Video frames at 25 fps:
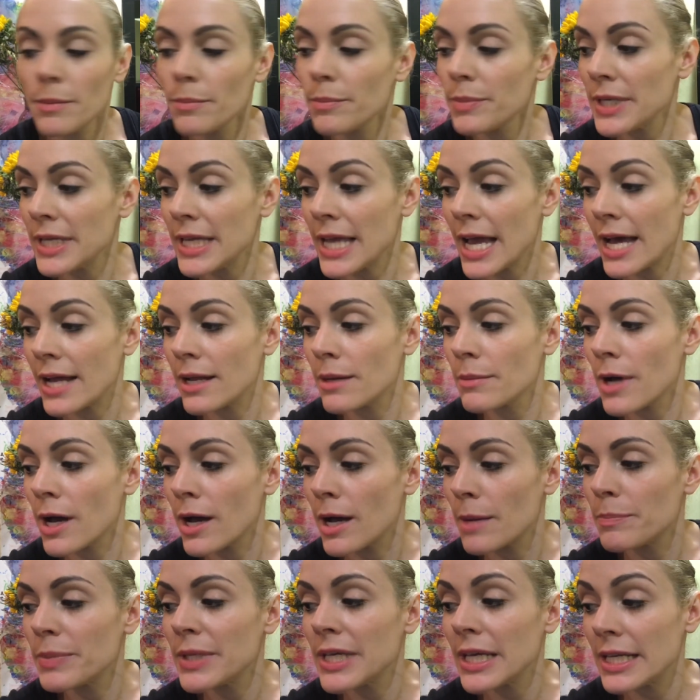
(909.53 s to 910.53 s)
pian
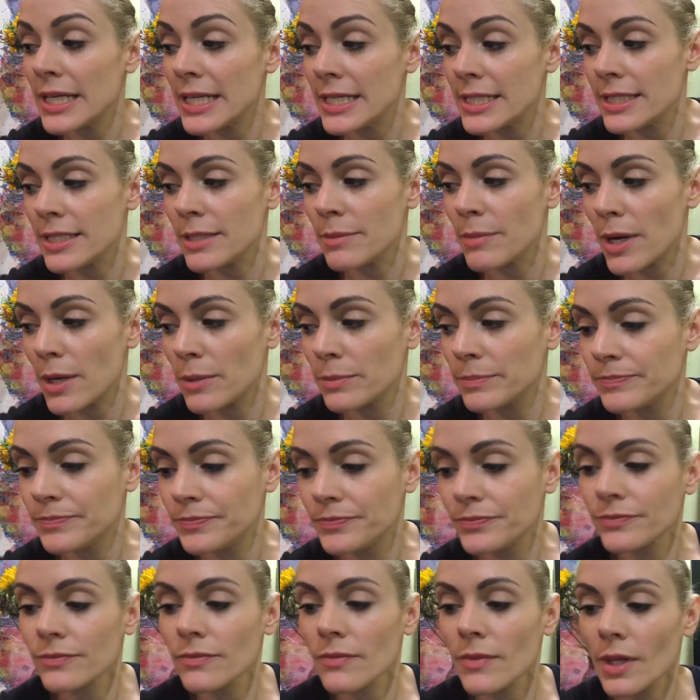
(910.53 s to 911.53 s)
uh, pianissimo,
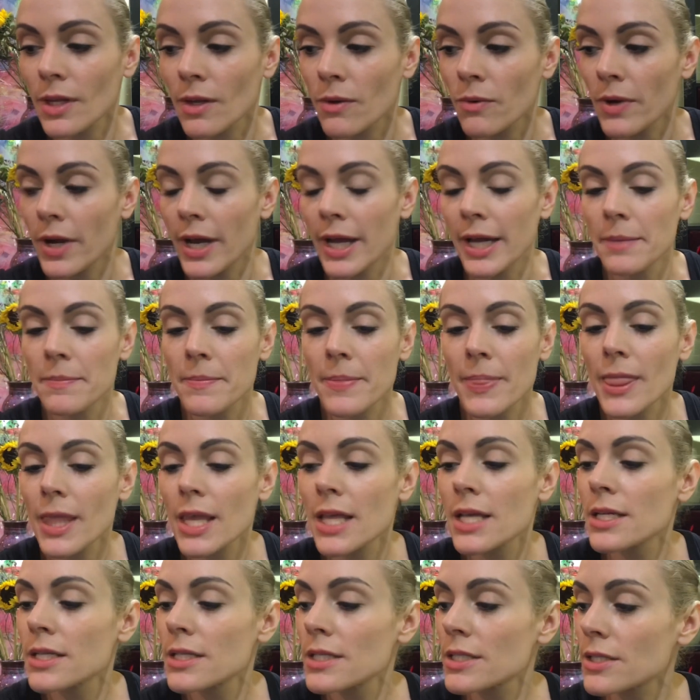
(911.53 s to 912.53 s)
okay?
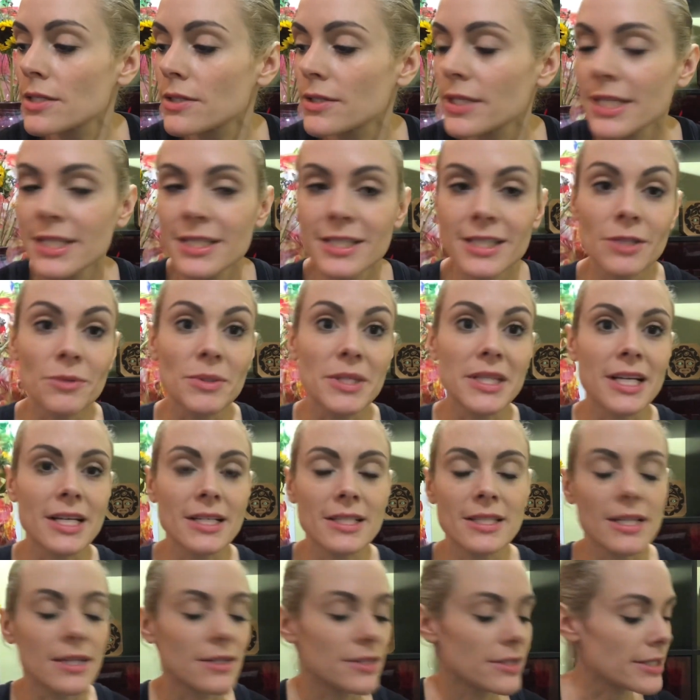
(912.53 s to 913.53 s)
So let's see what
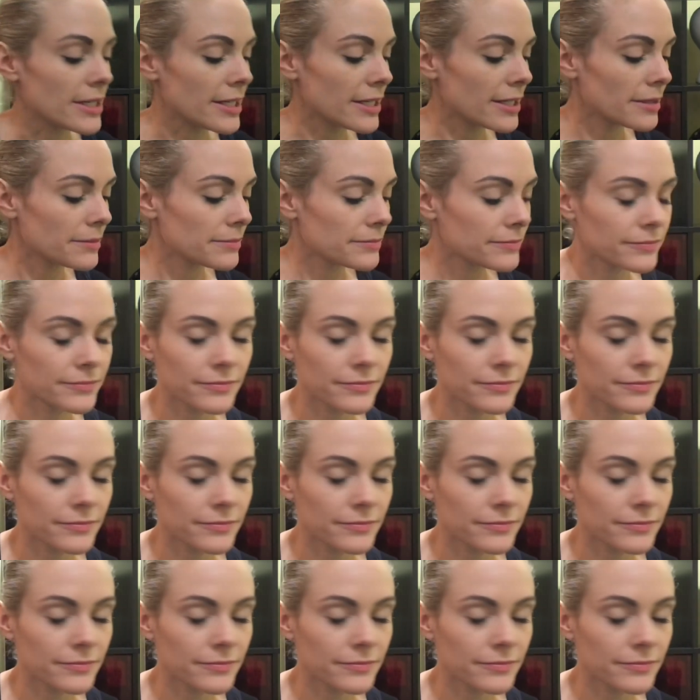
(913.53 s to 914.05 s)
that sounds like.